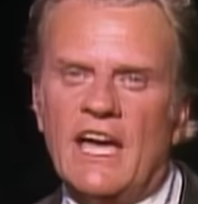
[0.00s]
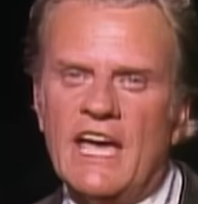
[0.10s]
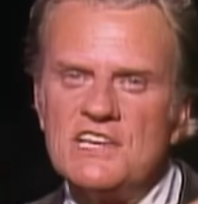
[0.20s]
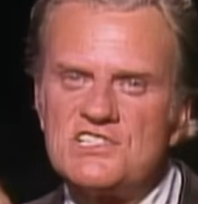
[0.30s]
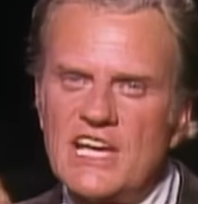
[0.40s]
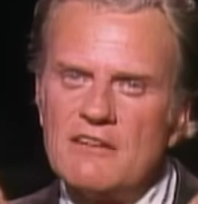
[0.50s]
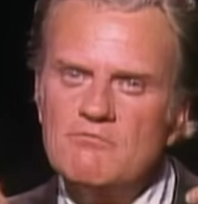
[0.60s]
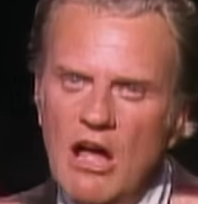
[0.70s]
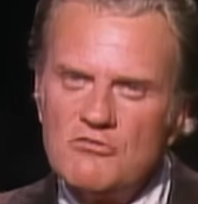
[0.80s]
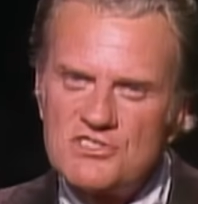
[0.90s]
He said,
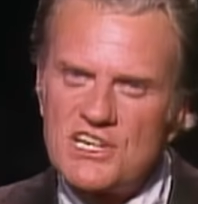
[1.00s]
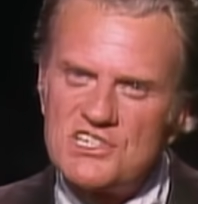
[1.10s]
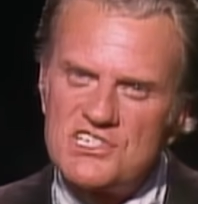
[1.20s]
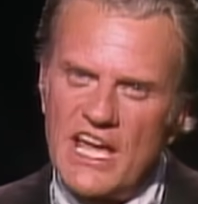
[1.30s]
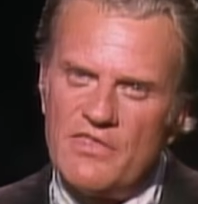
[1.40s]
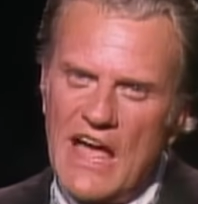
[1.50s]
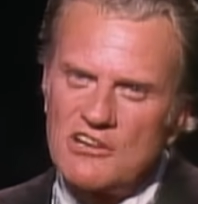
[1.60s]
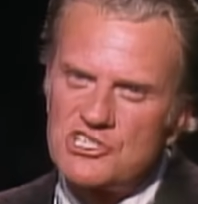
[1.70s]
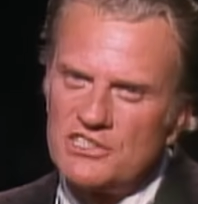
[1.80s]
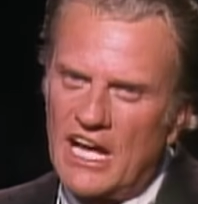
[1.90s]
Moses said, thou
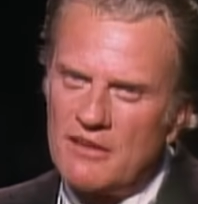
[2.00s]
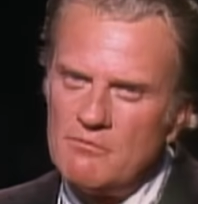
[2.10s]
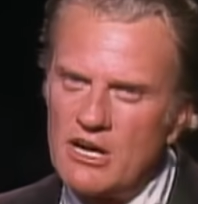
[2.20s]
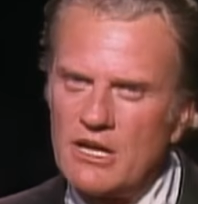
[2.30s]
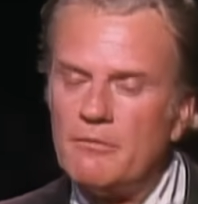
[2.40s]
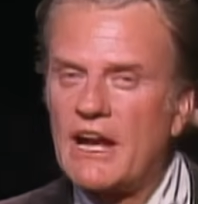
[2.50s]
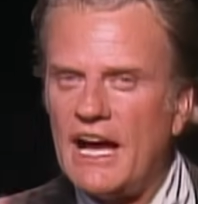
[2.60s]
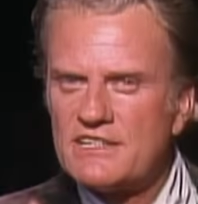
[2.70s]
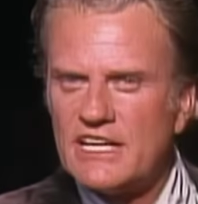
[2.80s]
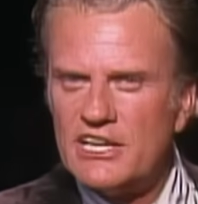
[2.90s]
shalt not murder, but
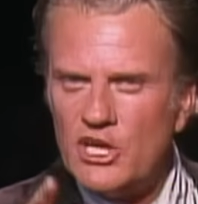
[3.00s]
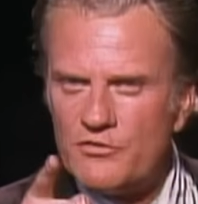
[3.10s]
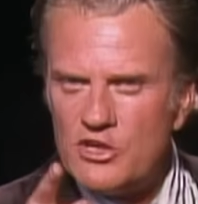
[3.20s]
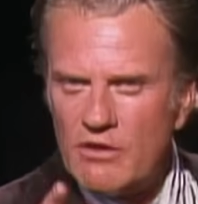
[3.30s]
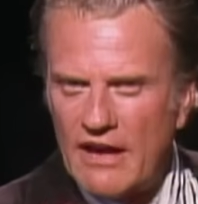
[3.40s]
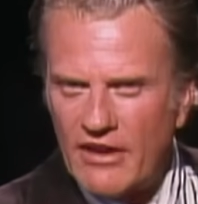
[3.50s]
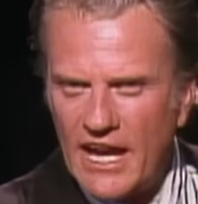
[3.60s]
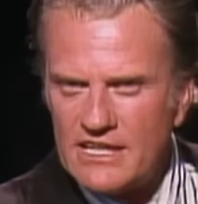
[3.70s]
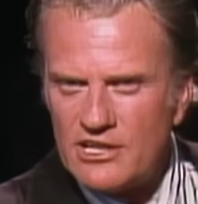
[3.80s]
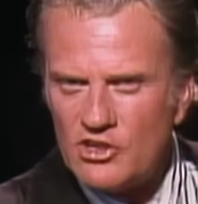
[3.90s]
I tell you, if you have
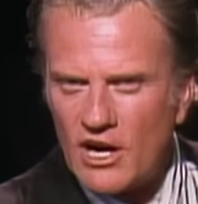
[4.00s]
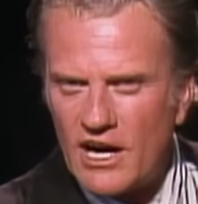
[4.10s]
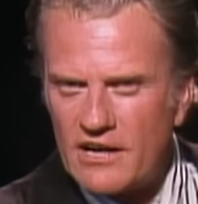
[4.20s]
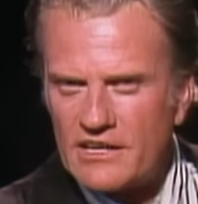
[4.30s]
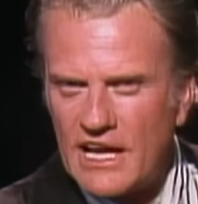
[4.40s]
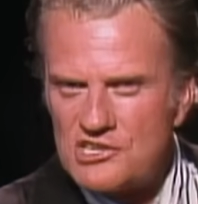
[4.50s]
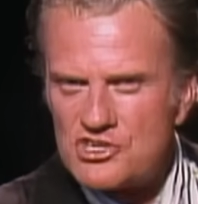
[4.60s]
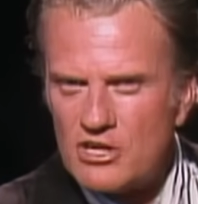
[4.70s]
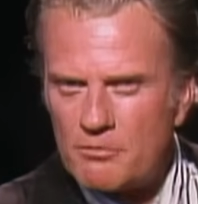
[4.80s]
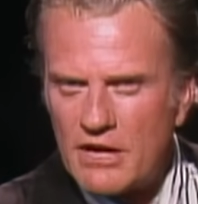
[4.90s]
hate in your heart
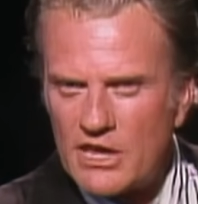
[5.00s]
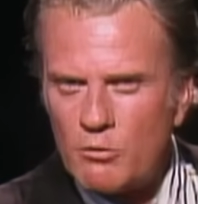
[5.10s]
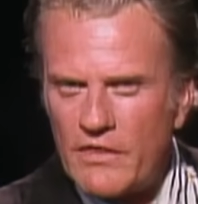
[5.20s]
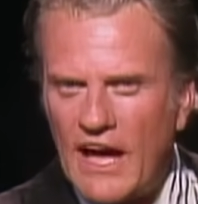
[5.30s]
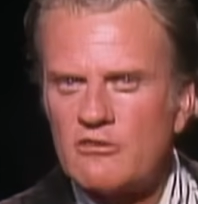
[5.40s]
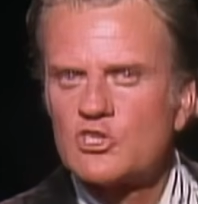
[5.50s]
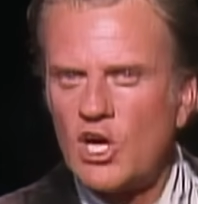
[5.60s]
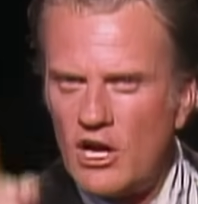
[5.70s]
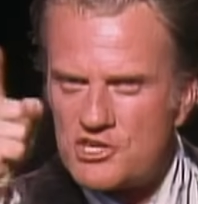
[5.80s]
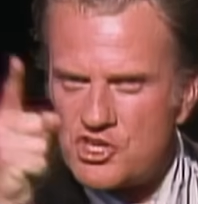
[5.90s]
against your brother without
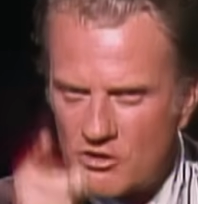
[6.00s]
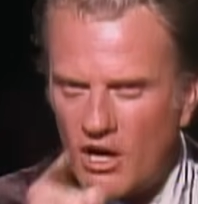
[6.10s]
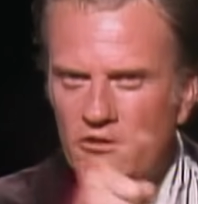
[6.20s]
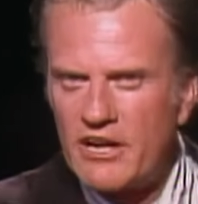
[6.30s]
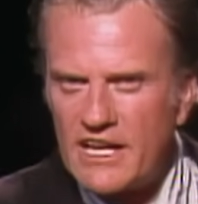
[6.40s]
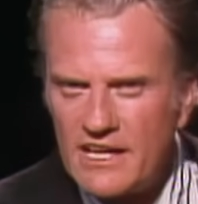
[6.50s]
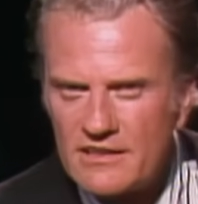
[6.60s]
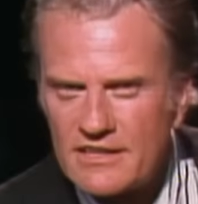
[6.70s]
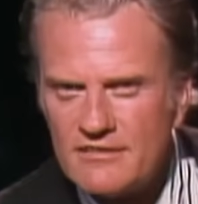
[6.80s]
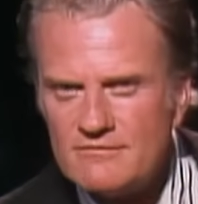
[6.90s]
cause, you're already guilty.